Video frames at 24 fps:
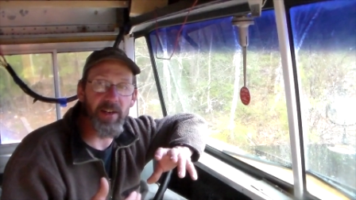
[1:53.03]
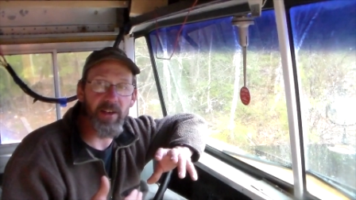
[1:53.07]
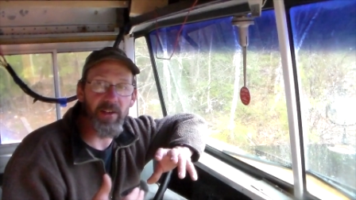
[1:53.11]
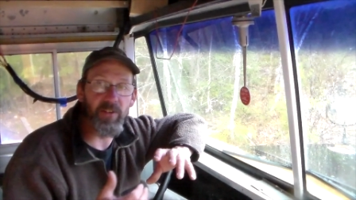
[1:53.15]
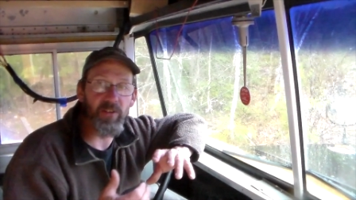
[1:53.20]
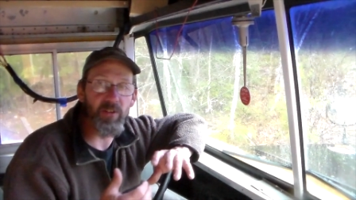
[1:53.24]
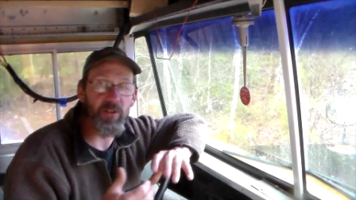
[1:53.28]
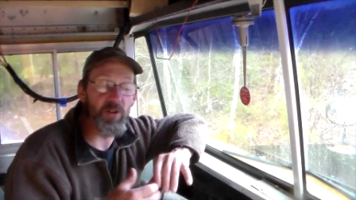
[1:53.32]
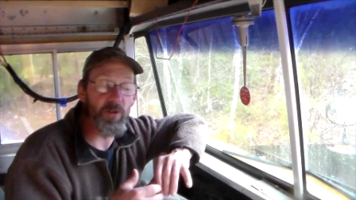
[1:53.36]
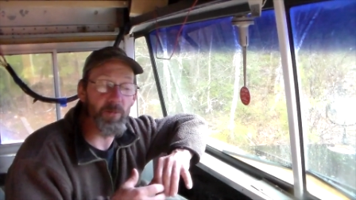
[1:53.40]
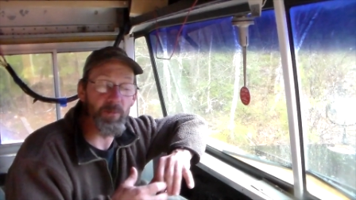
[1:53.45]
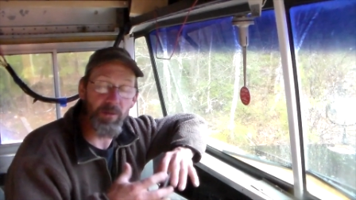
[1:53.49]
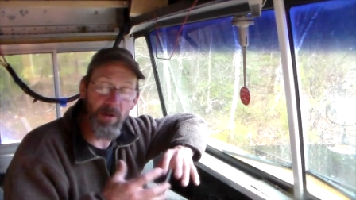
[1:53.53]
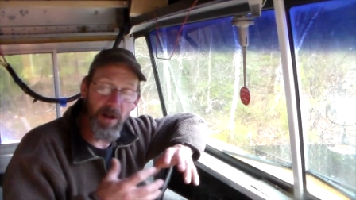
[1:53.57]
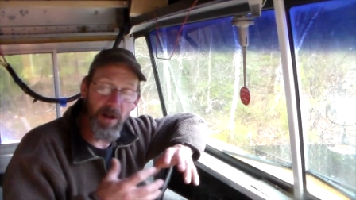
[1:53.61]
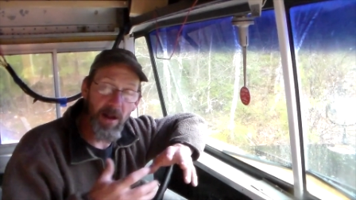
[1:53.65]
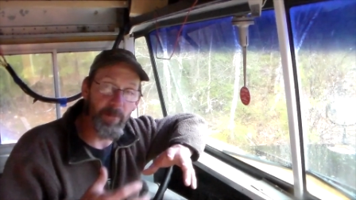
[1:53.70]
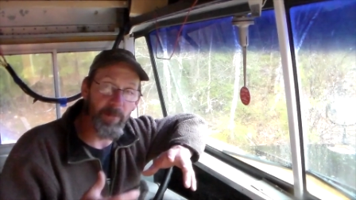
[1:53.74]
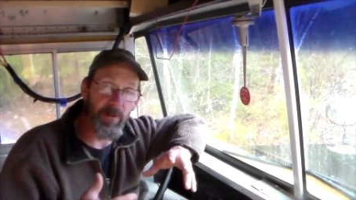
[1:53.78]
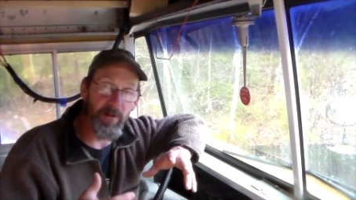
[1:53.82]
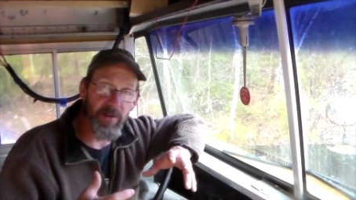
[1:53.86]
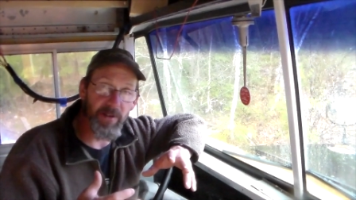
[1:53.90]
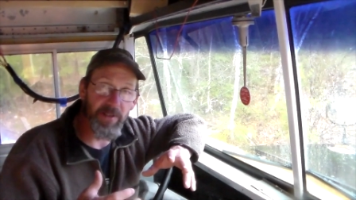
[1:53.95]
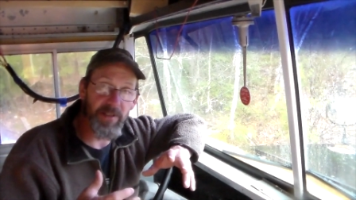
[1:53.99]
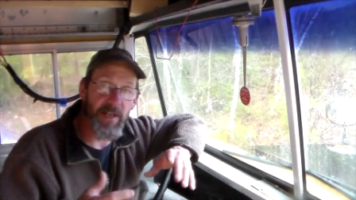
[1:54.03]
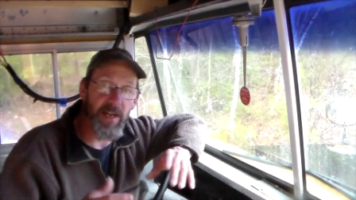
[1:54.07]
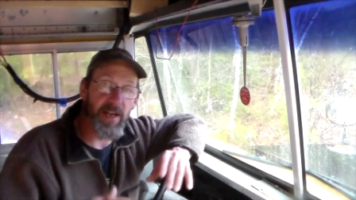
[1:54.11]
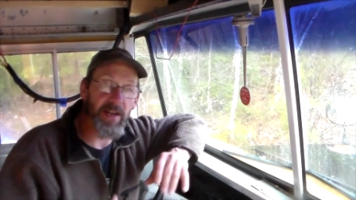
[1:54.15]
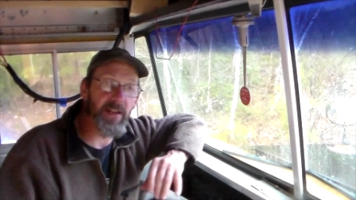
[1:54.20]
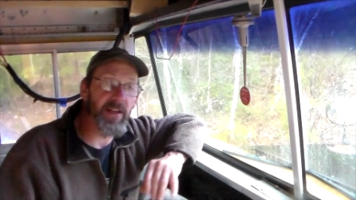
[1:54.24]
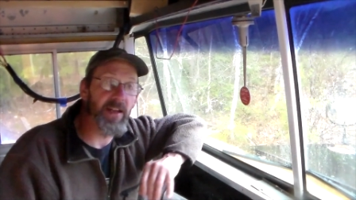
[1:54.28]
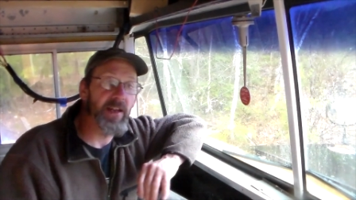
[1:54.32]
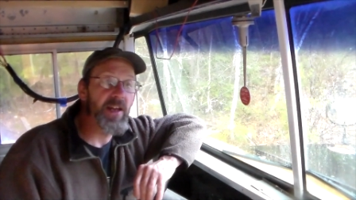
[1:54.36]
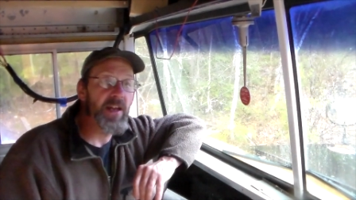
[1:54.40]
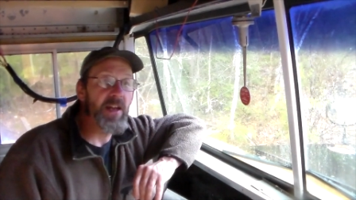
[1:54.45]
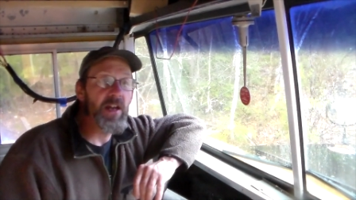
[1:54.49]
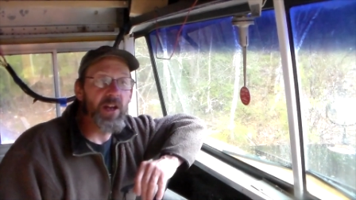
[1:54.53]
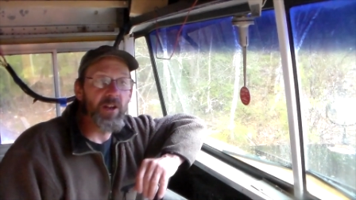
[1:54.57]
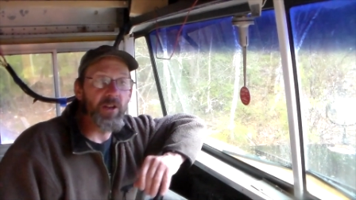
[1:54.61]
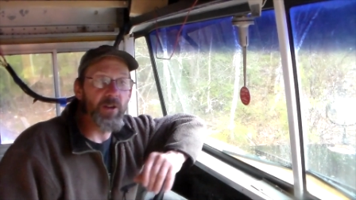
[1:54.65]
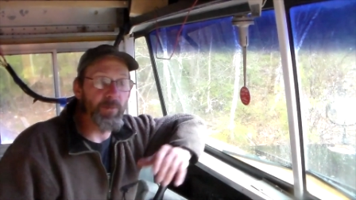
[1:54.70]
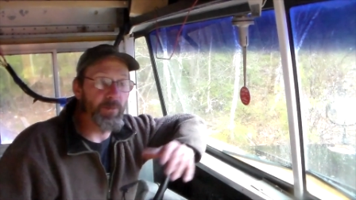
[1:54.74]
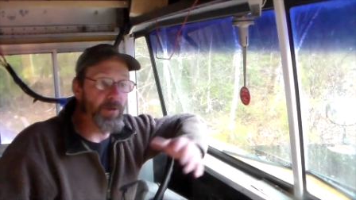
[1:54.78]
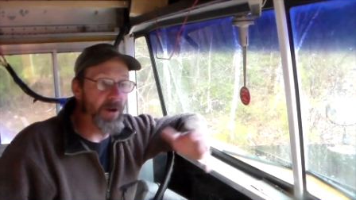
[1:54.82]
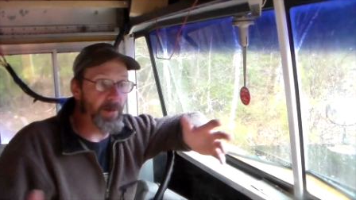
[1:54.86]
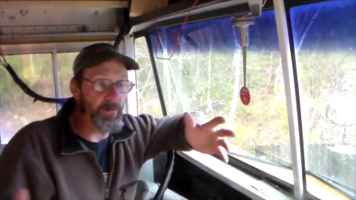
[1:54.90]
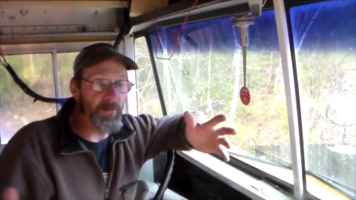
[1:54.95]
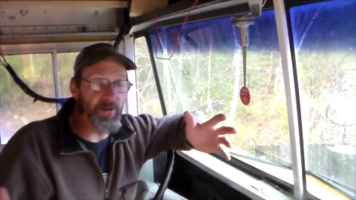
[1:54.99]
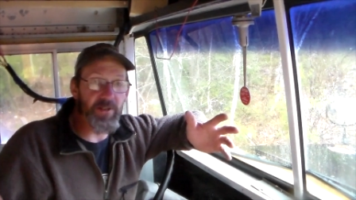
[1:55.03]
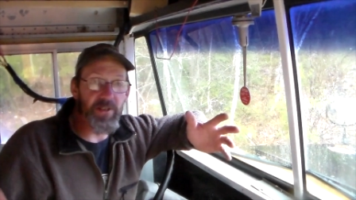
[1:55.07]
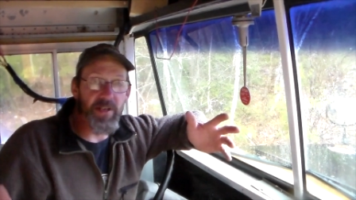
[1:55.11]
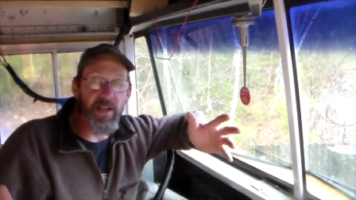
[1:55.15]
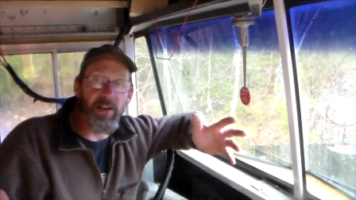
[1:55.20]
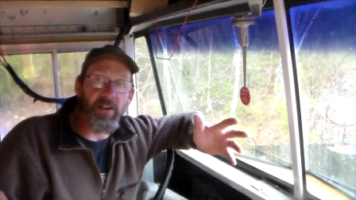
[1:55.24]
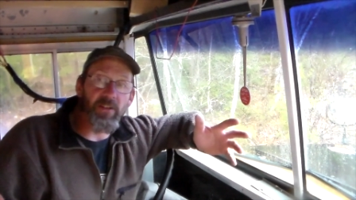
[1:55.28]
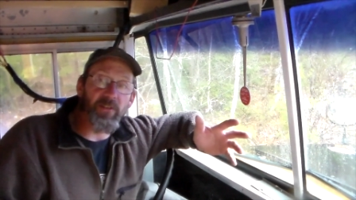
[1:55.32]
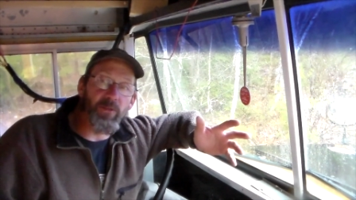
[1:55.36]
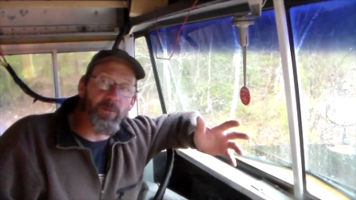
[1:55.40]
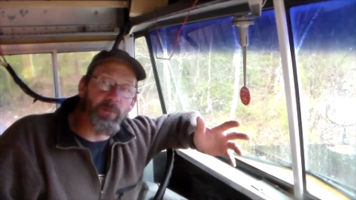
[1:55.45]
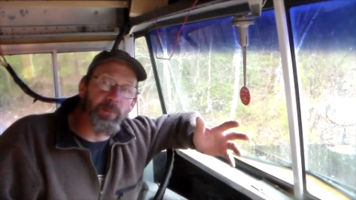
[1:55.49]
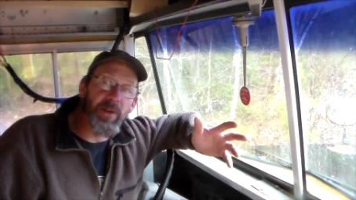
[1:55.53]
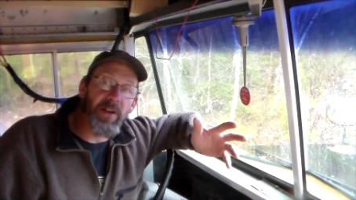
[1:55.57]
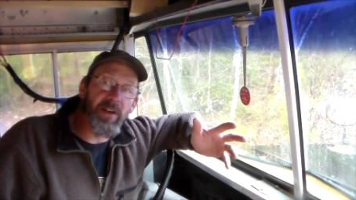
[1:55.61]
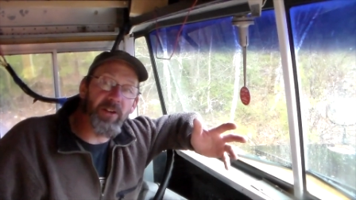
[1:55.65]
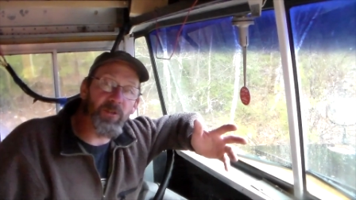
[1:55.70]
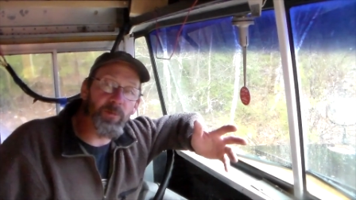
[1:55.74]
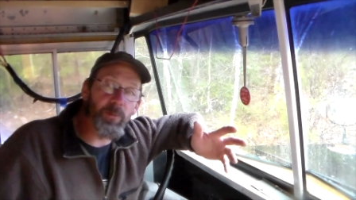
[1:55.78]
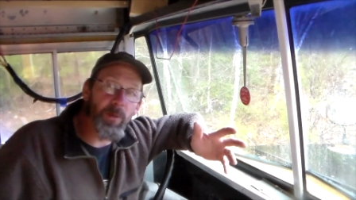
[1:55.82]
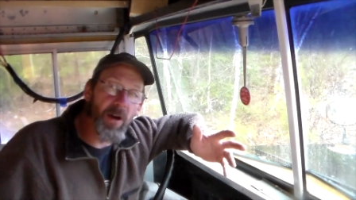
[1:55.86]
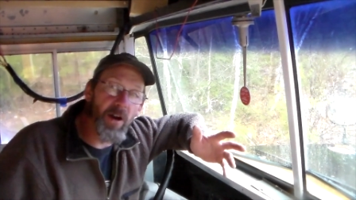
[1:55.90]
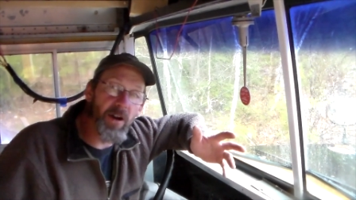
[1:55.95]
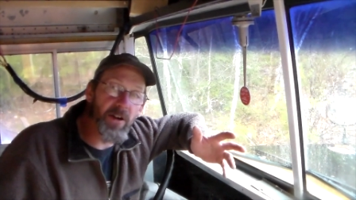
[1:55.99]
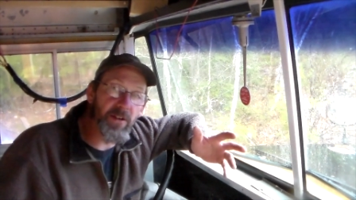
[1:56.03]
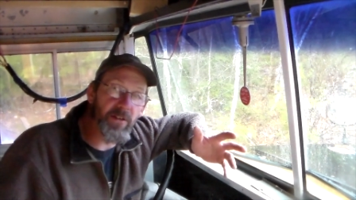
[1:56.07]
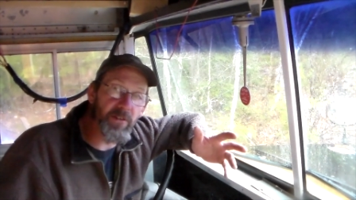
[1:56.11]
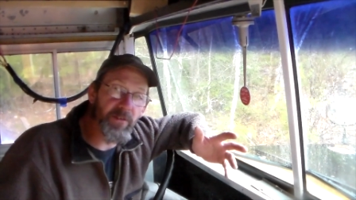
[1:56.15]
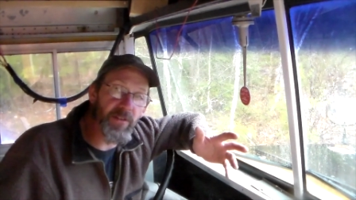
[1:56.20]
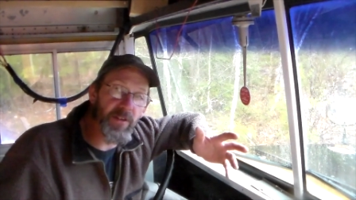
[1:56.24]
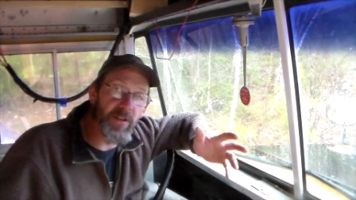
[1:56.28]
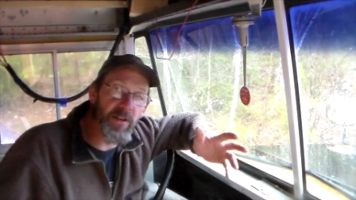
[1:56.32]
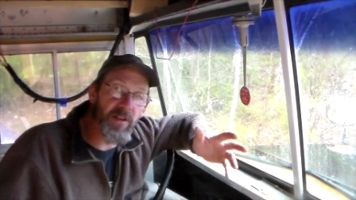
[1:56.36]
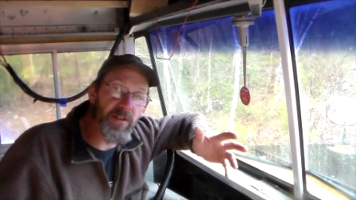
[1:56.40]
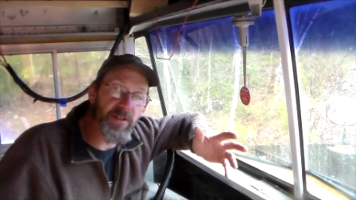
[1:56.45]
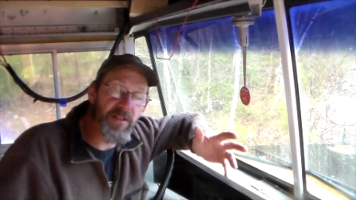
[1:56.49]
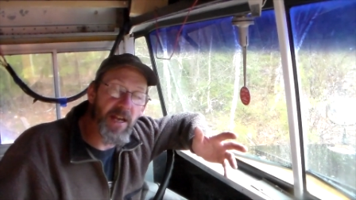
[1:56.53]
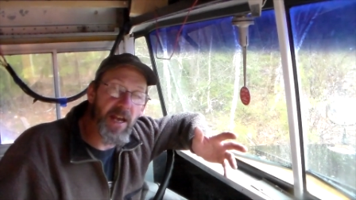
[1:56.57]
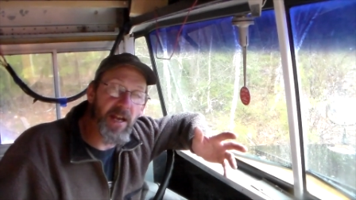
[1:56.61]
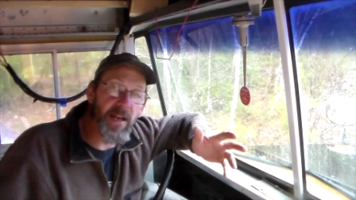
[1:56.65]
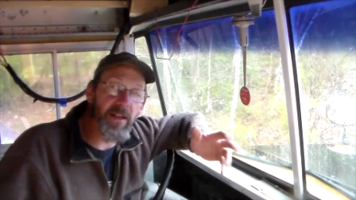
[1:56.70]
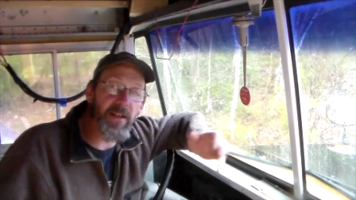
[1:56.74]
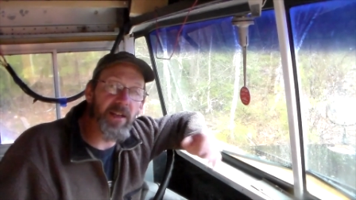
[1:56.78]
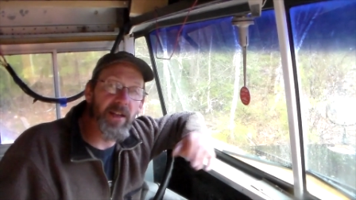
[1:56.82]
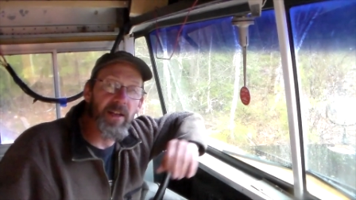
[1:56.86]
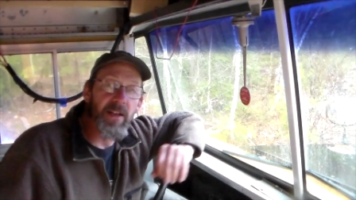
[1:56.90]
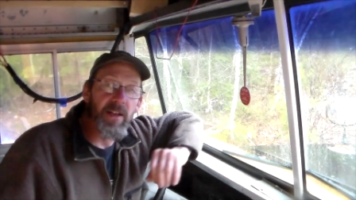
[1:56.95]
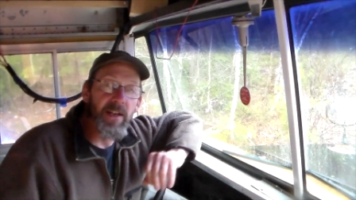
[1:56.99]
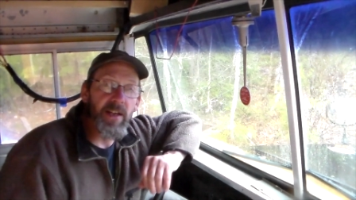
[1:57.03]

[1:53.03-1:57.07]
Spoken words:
get into your primary tank. Your primary tank is the biggest part of the tank.